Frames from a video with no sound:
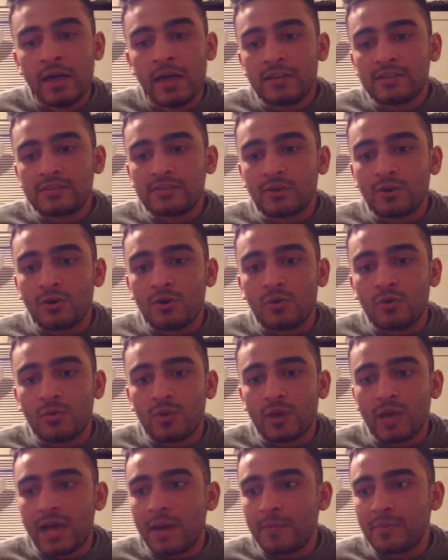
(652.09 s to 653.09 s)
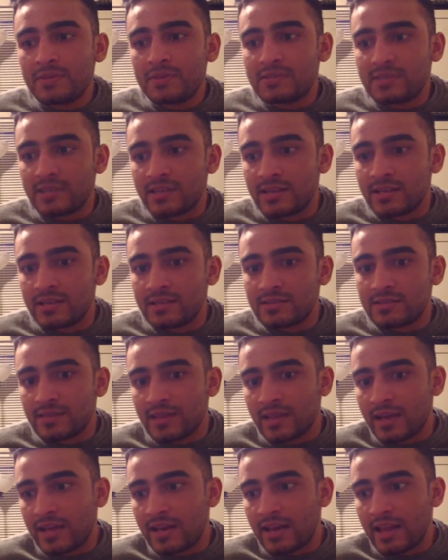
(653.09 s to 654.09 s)
So what happens is
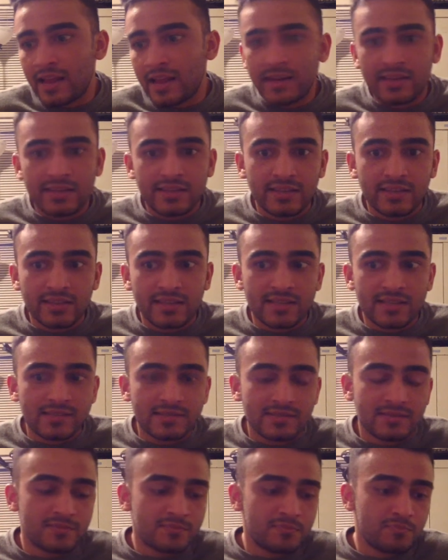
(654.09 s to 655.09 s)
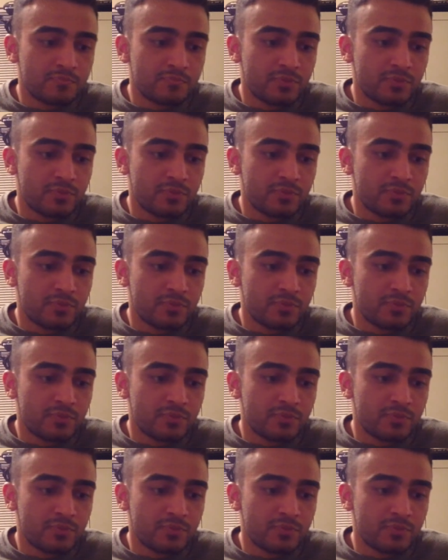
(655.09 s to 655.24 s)
that anything that's